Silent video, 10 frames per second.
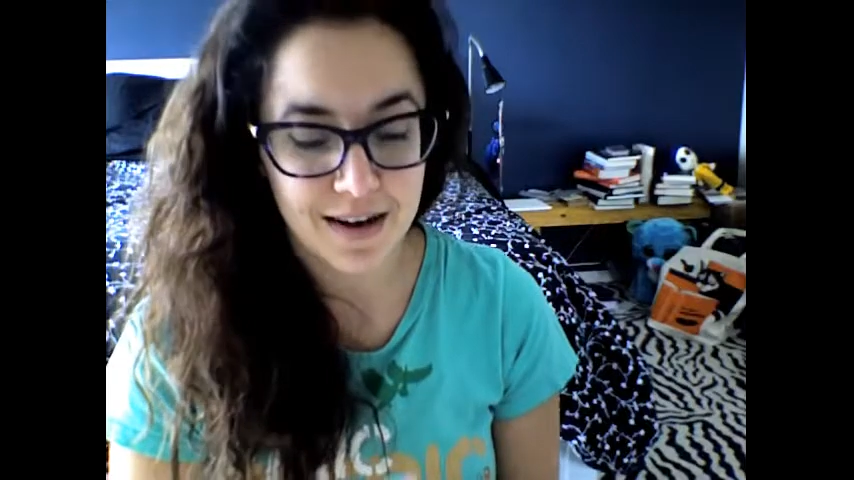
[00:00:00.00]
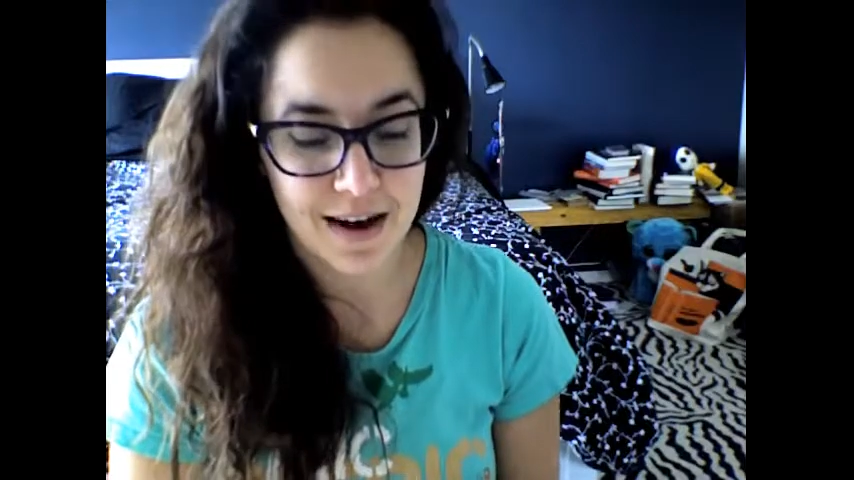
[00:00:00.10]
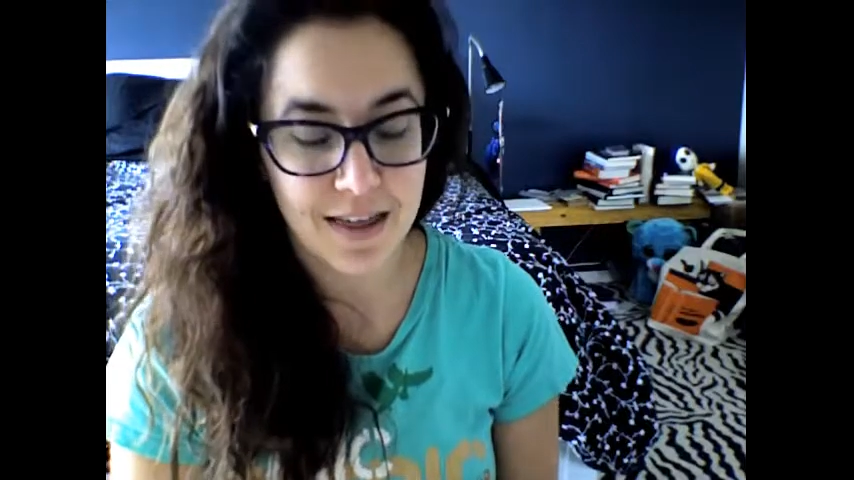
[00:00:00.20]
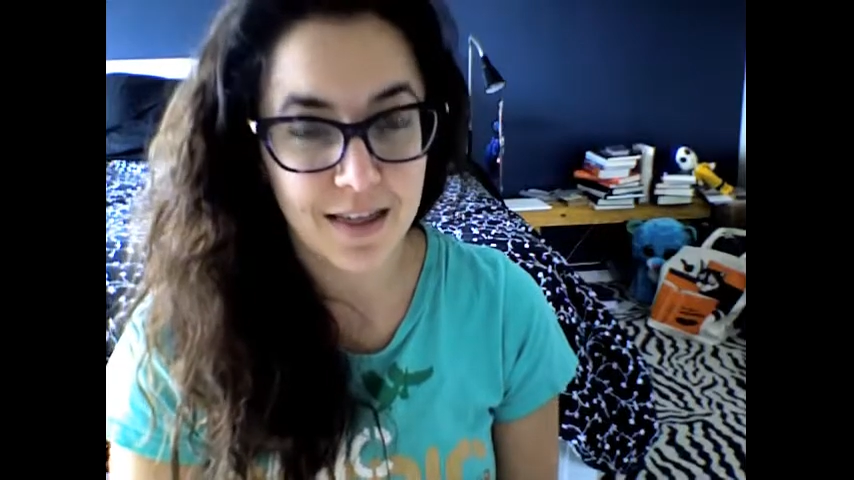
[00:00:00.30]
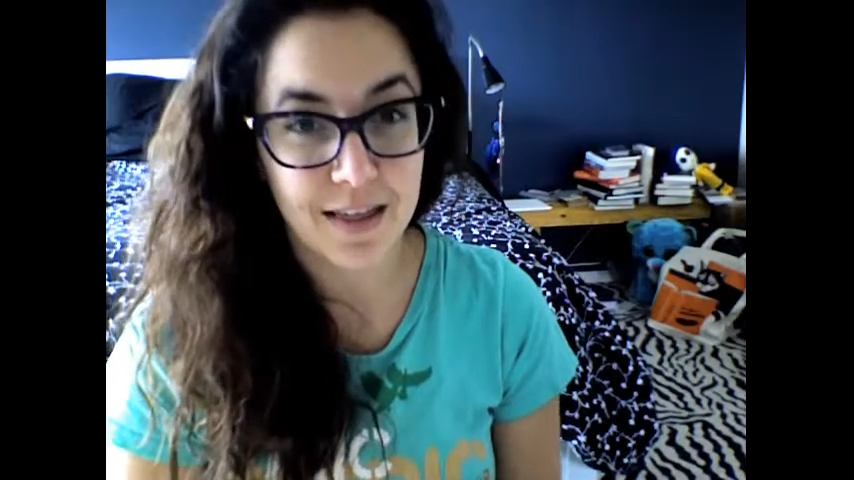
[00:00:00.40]

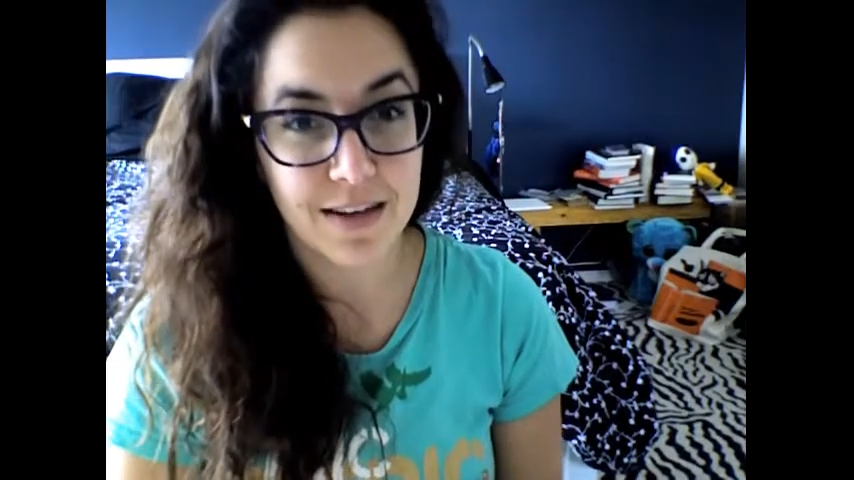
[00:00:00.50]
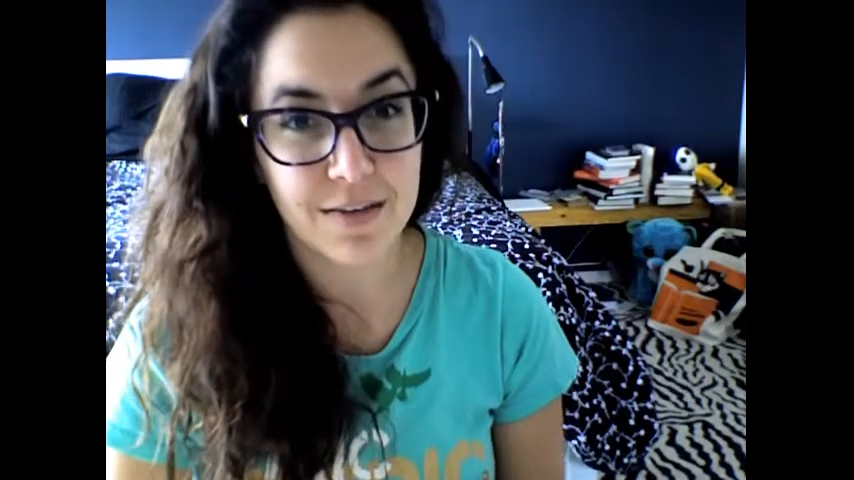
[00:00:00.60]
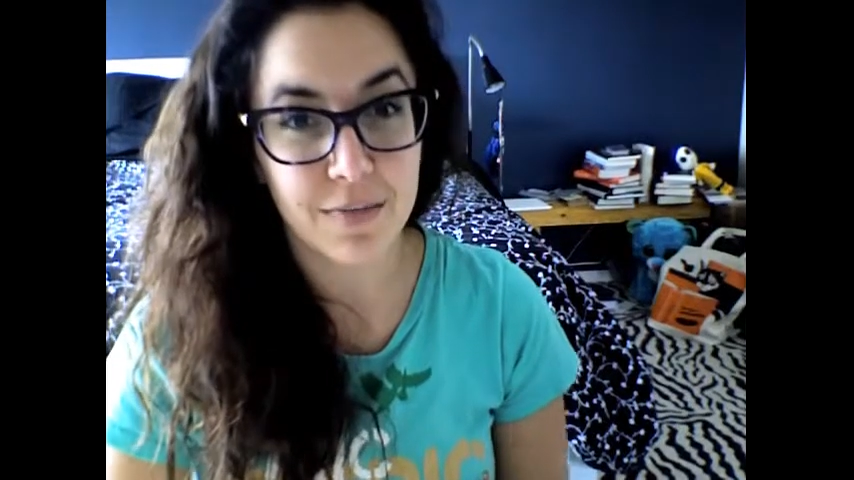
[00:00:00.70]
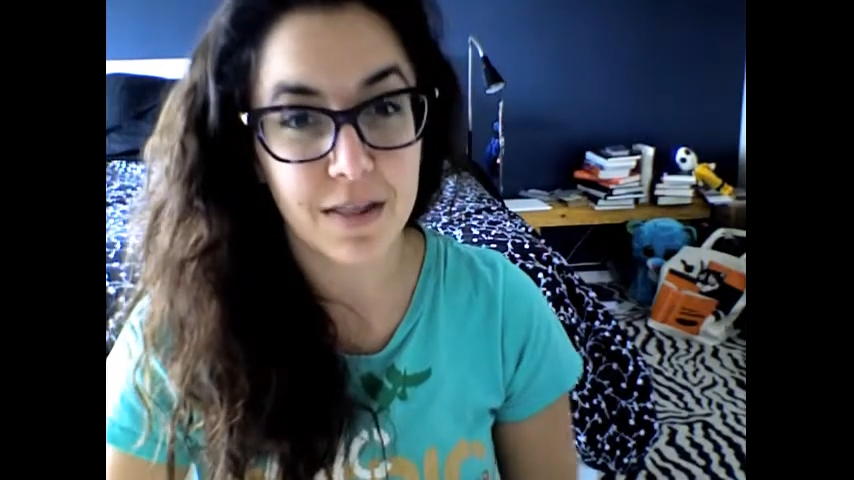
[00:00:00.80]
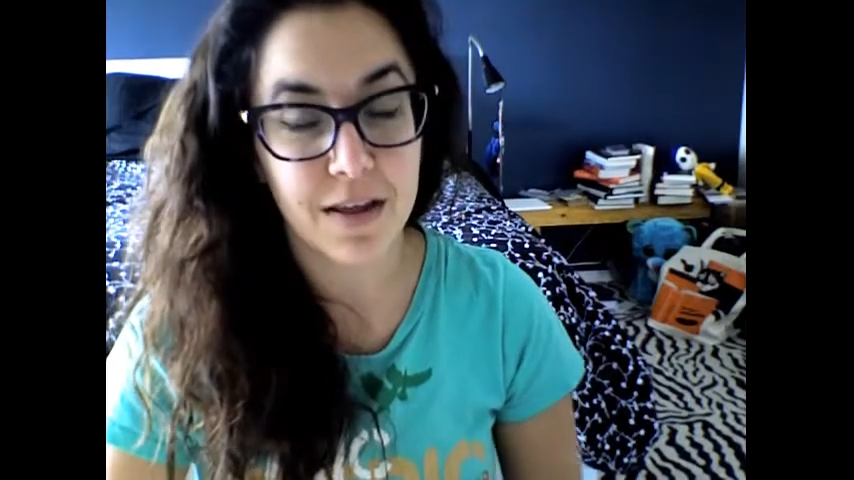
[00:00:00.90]
I think that's
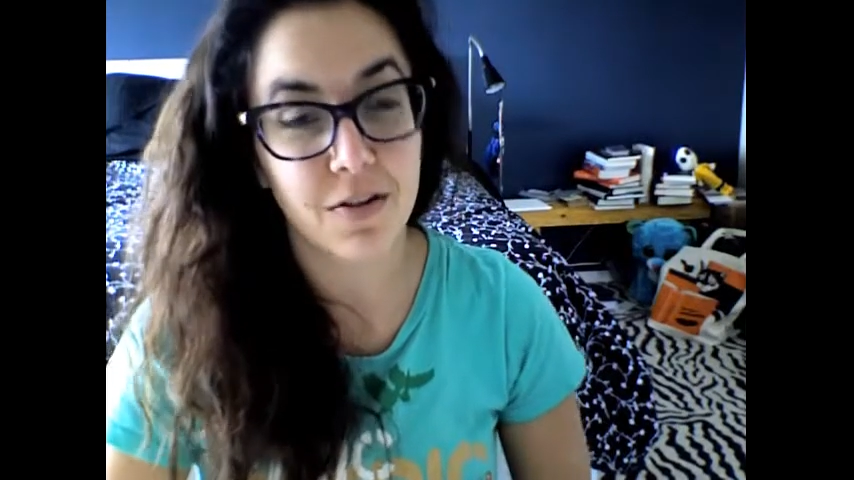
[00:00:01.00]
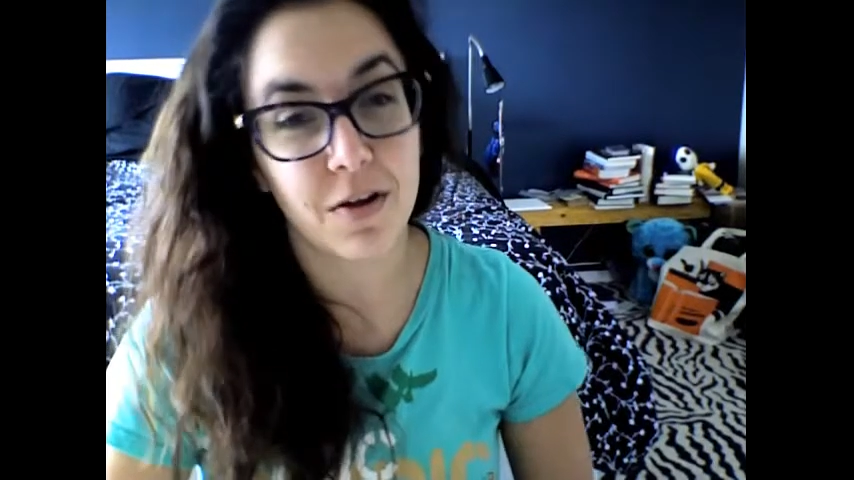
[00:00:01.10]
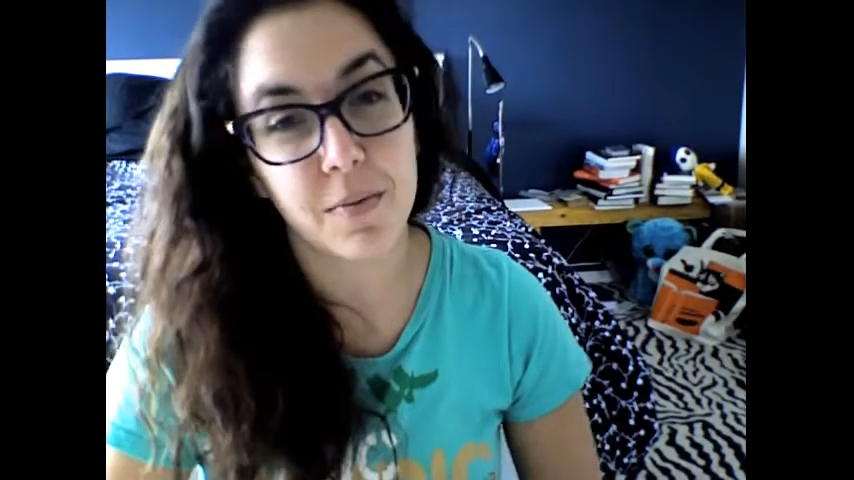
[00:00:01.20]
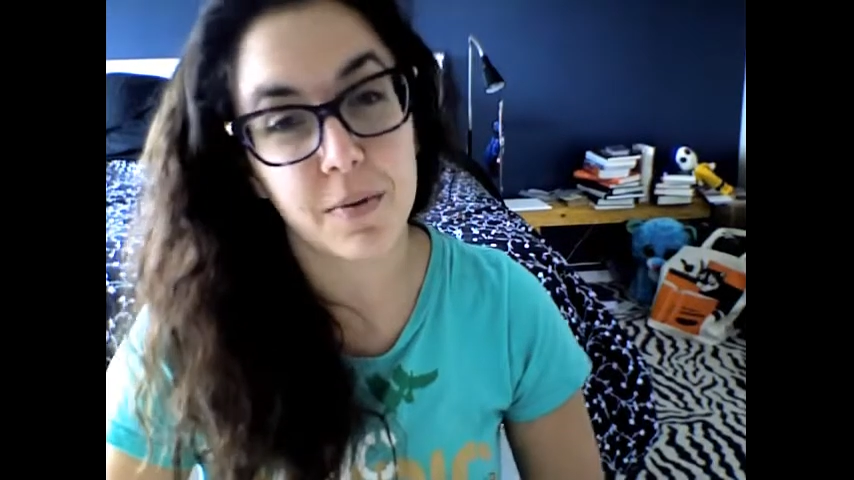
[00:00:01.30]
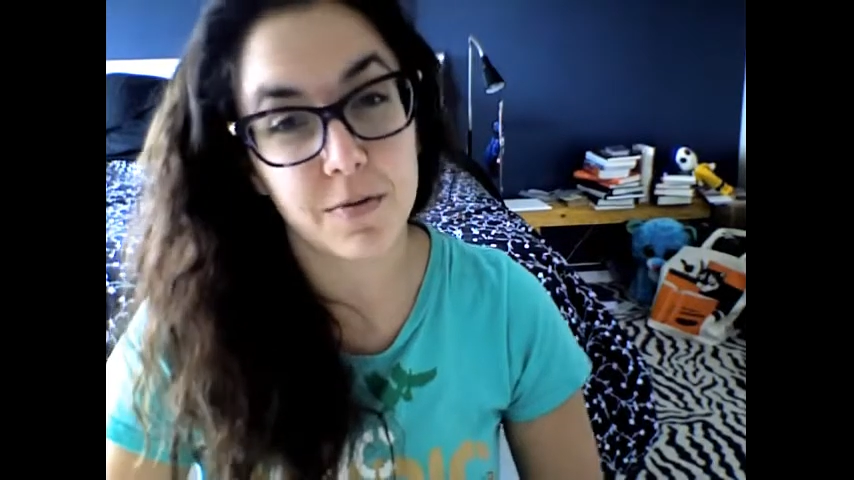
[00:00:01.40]
something that a lot
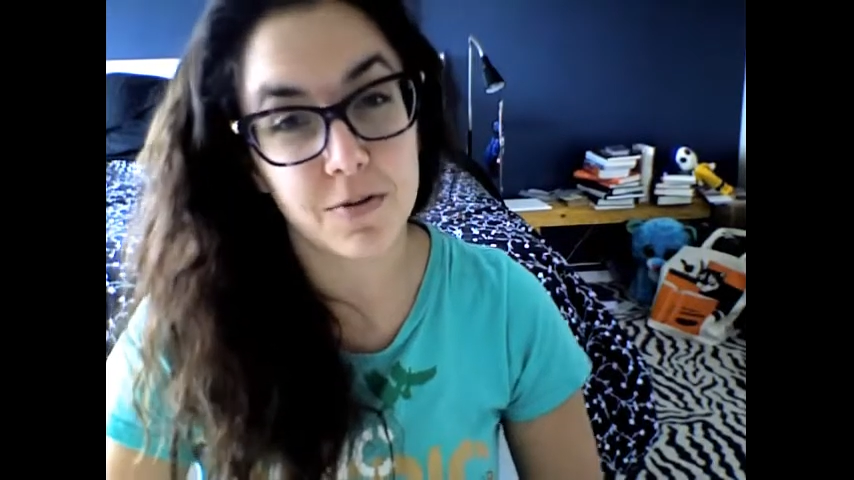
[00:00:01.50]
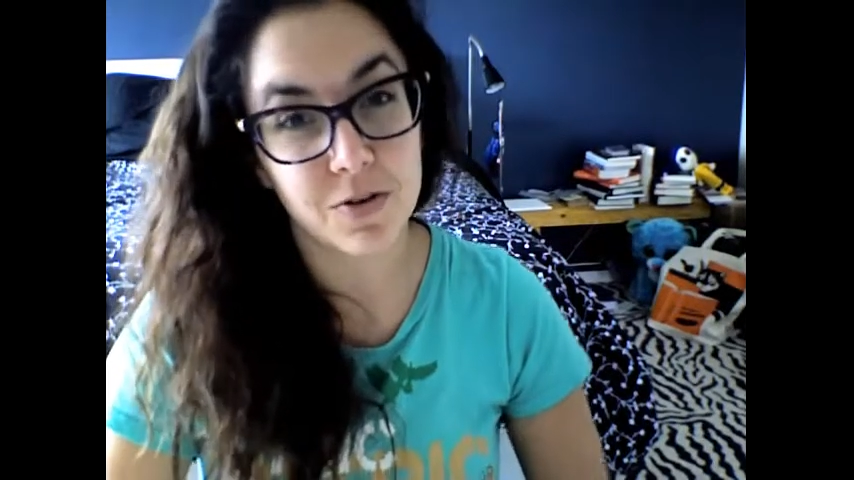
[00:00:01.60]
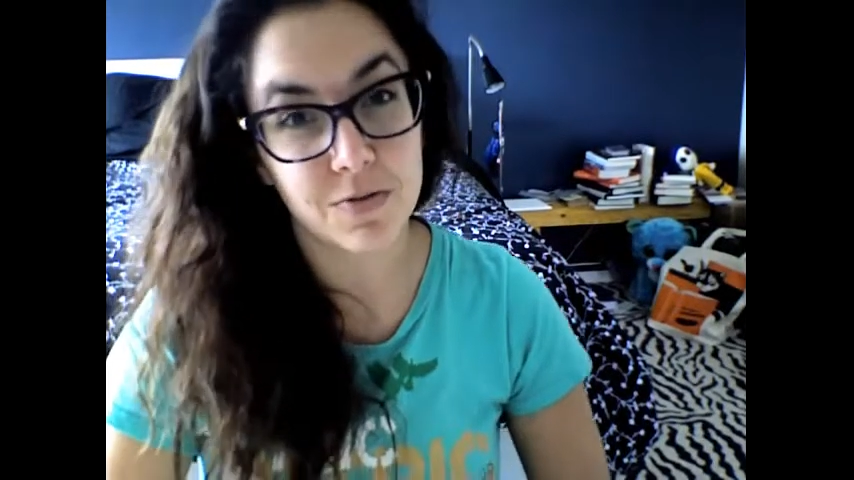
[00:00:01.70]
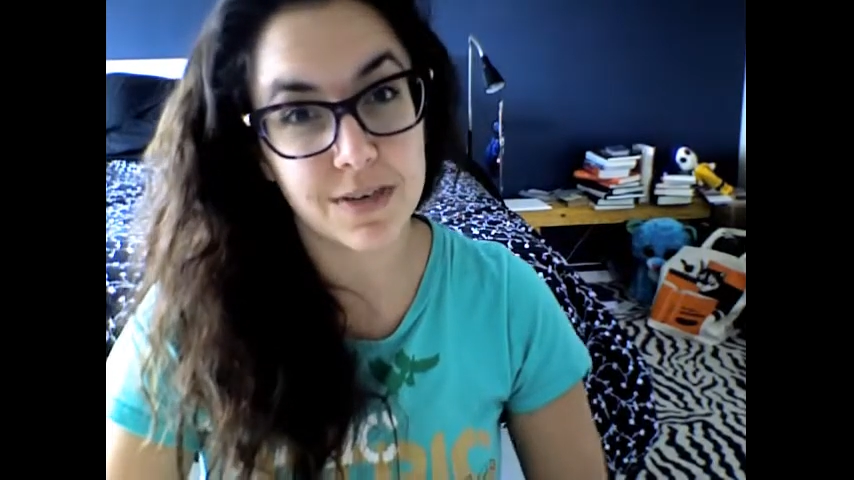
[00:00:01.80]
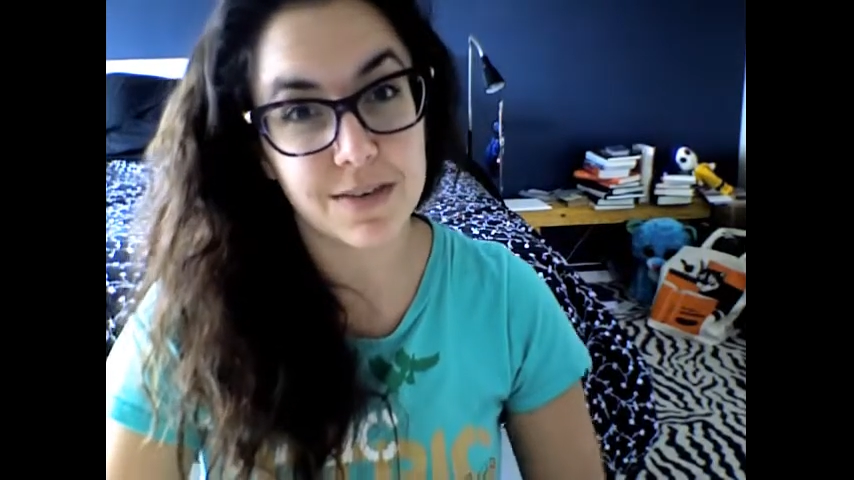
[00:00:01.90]
of people should
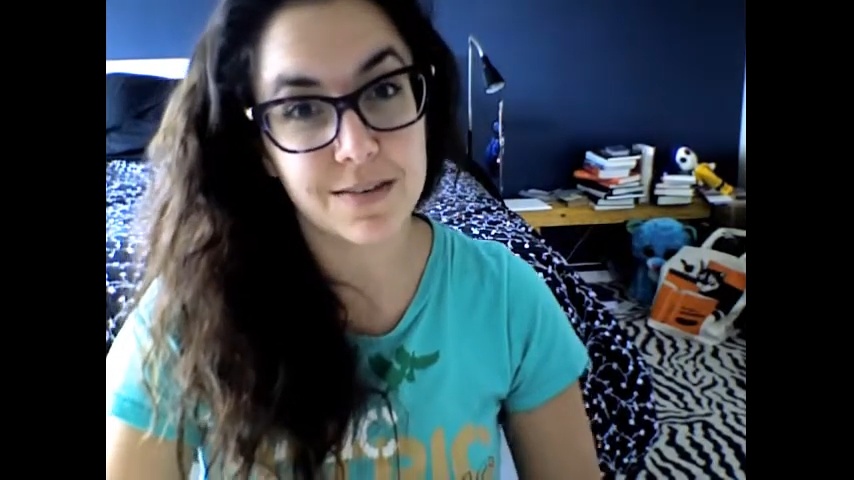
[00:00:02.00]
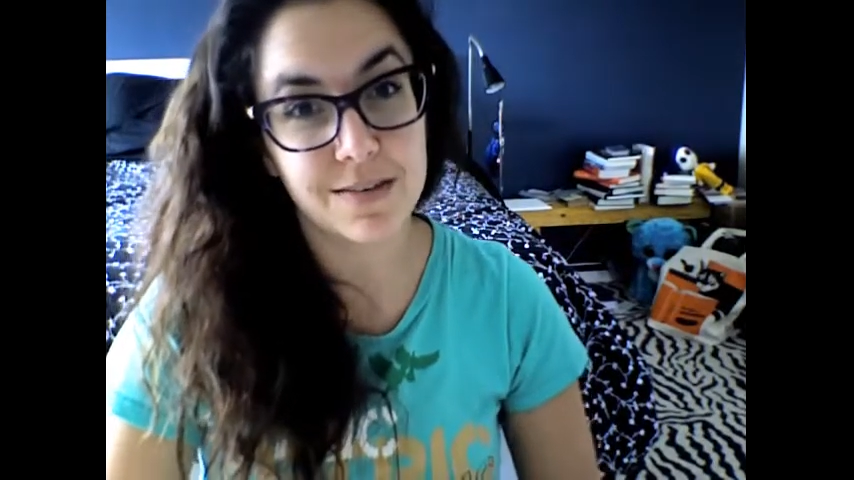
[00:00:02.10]
read